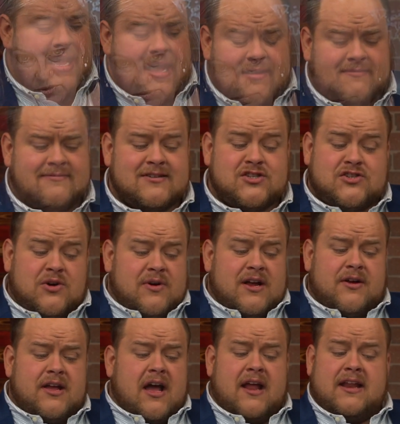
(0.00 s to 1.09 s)
Yeah, so
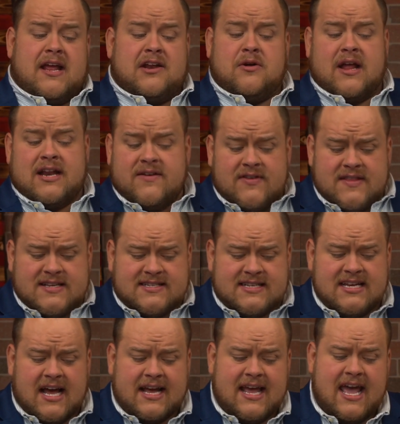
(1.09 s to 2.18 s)
here, and you know, and even the
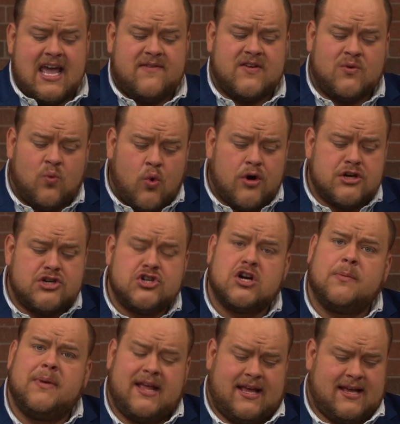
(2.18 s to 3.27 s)
CIA even warned
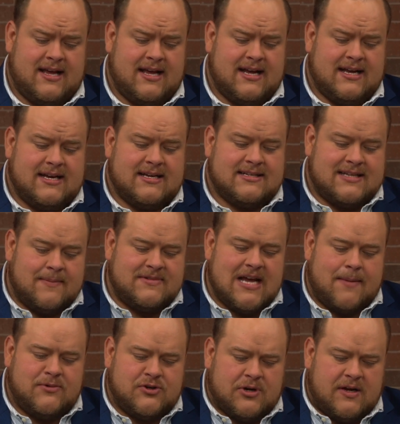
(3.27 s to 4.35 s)
Germany
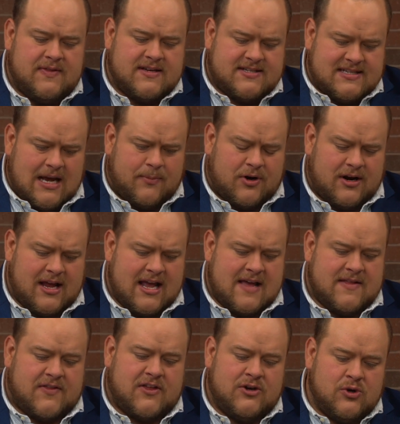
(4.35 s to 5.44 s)
sometime during the summer
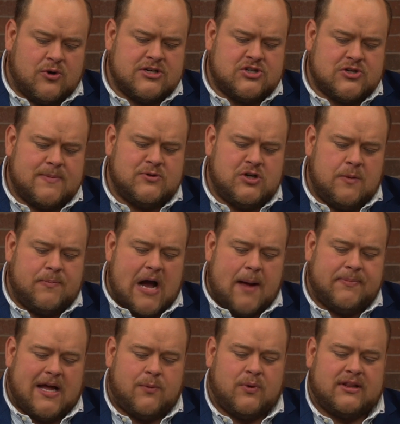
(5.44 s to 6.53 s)
that the Nord Stream 2
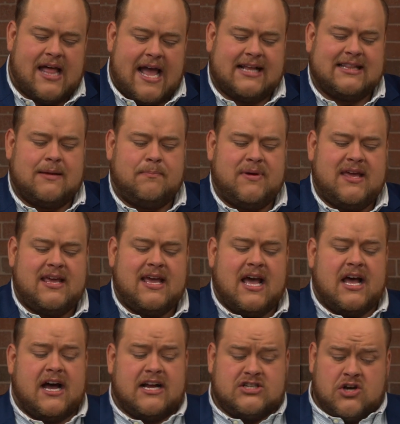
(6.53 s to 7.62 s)
pipeline would likely be
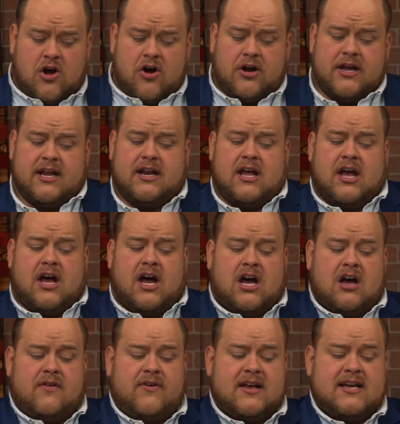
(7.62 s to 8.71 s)
a target
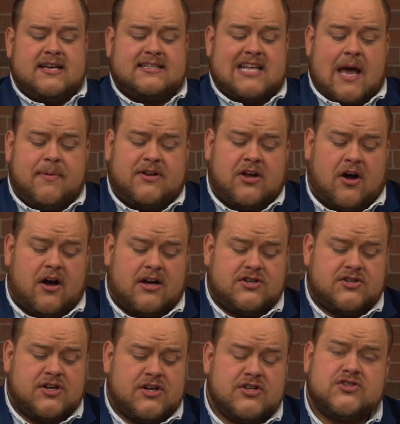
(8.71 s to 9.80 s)
of
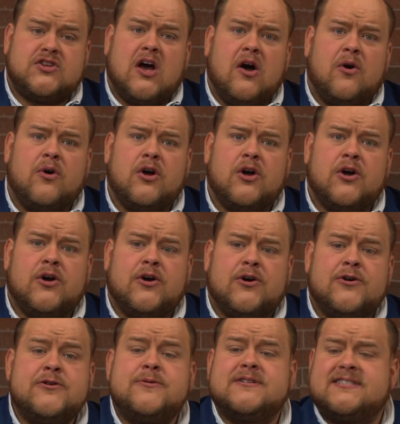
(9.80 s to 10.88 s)
sabotage. So,
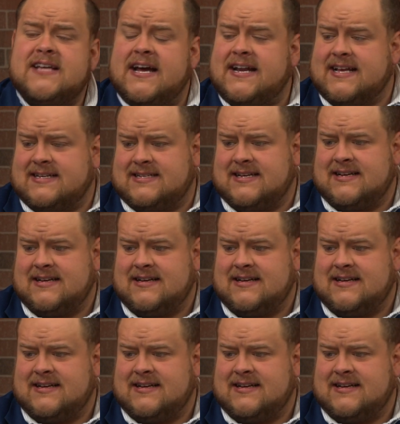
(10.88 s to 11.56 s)
who has done it?